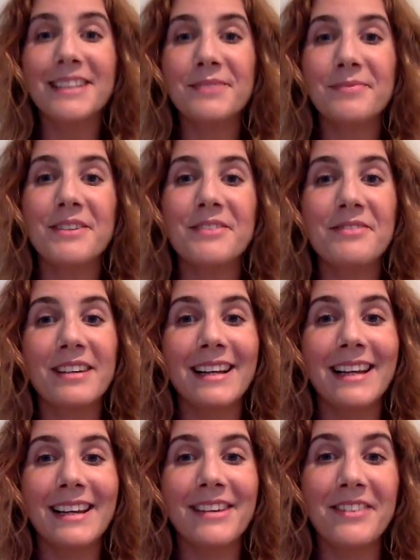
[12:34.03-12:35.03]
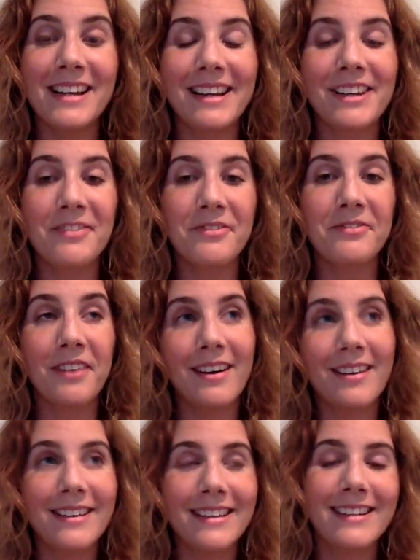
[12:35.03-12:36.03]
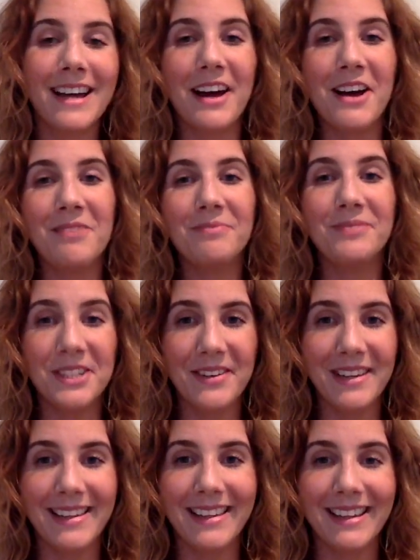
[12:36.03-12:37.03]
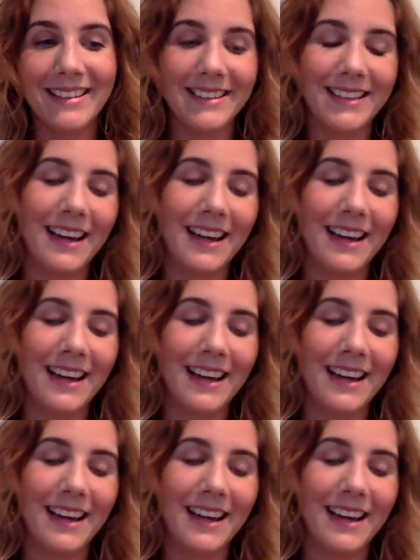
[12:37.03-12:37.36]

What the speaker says: it's been really, really fun doing this,